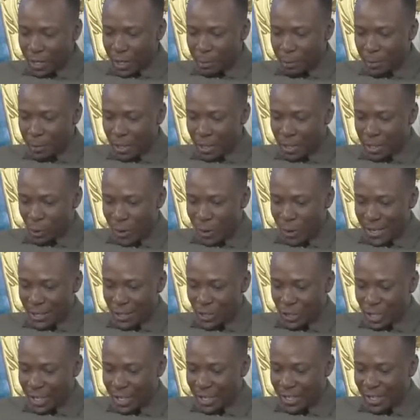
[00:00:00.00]
Betty
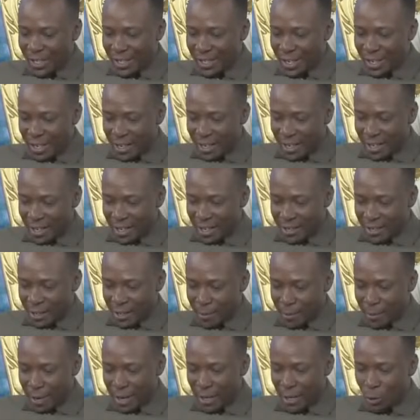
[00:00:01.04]
Wanjeri
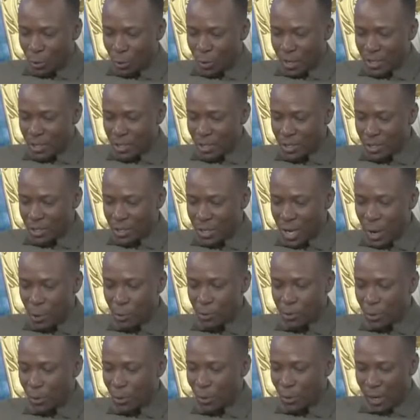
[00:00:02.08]
anasema akiwa
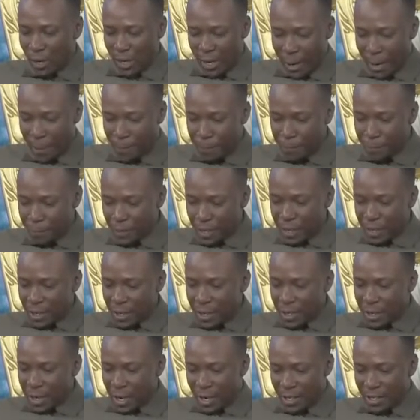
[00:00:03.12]
South Korea.
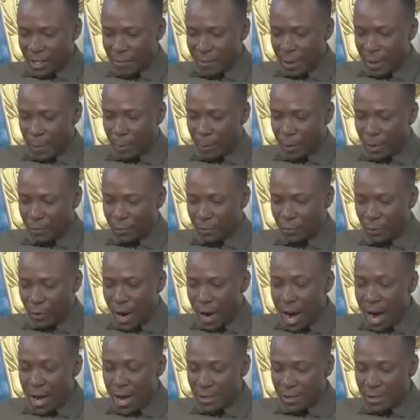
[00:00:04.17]
Anasema pray for
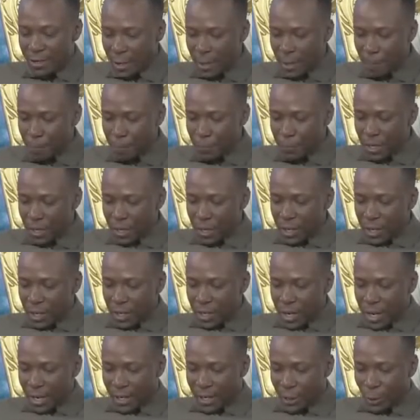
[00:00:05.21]
us
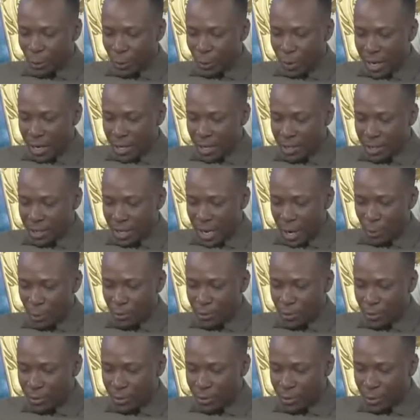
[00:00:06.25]
akiwa South
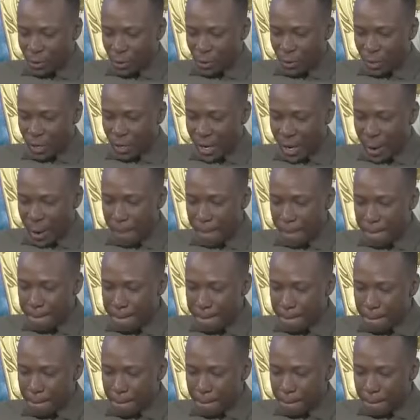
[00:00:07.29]
Korea.
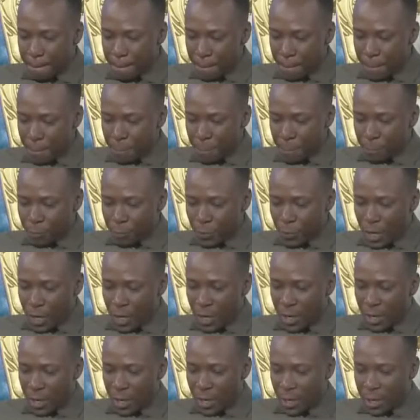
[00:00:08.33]

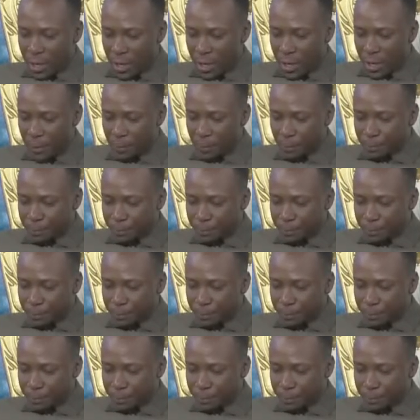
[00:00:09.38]
Aha.